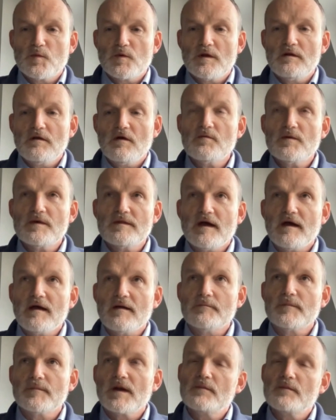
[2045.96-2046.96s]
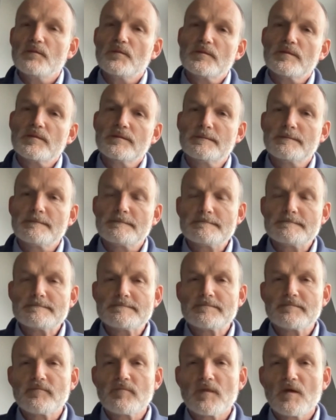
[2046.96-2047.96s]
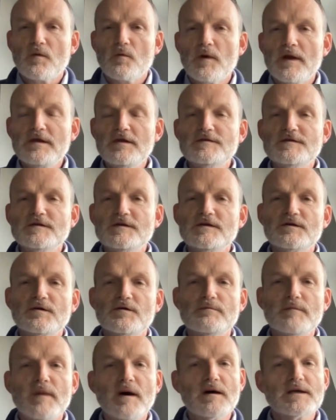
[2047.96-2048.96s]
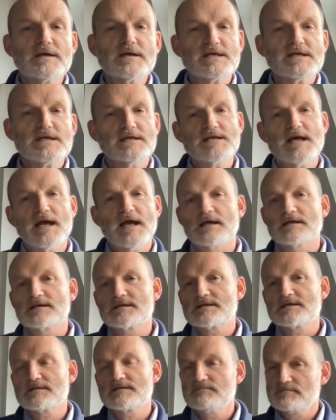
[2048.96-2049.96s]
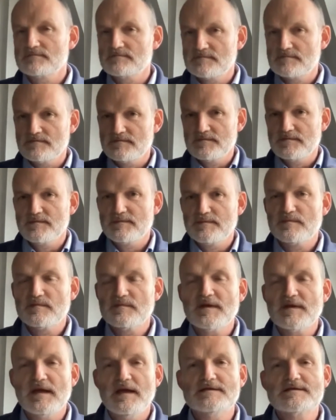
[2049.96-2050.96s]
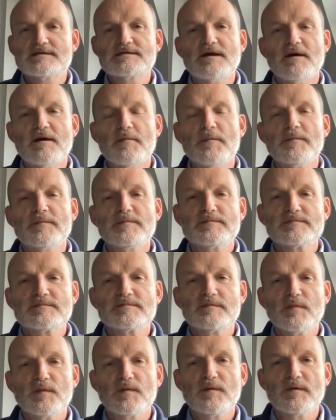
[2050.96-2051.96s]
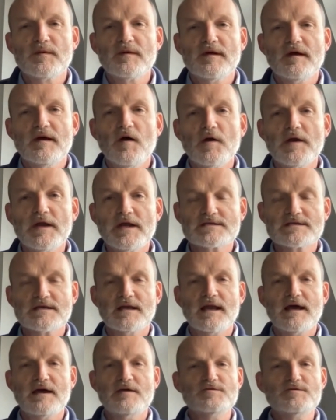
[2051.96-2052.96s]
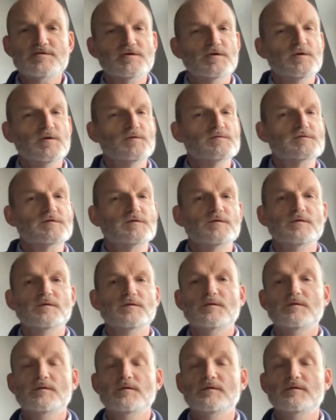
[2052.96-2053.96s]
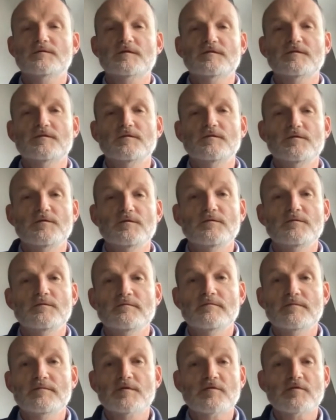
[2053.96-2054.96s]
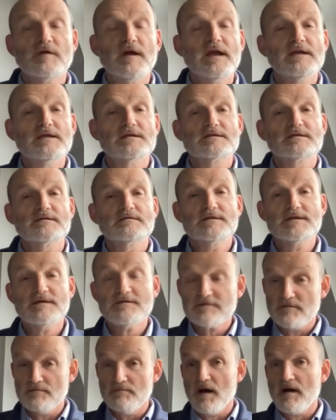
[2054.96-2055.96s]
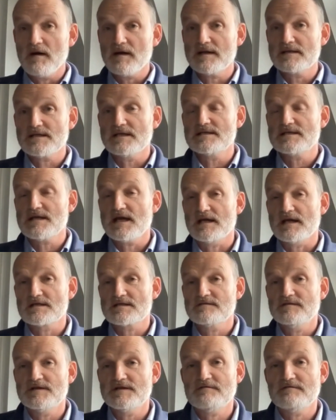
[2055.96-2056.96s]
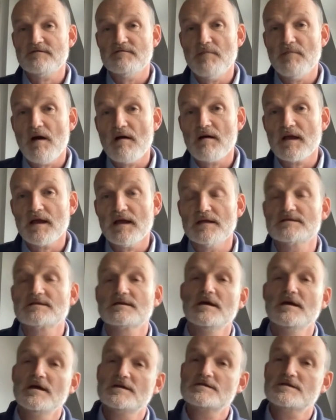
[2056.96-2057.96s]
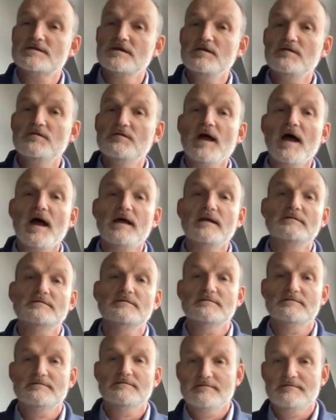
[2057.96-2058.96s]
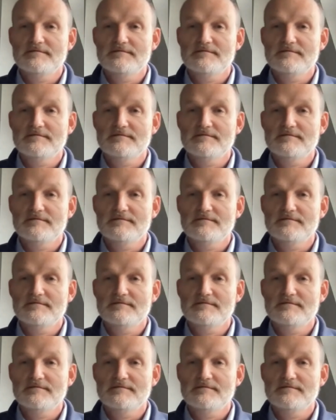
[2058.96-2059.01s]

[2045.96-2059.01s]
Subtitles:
along with that, when you do your marketing texts, it's ONIX allows you to create different marketing texts for different markets. So you can,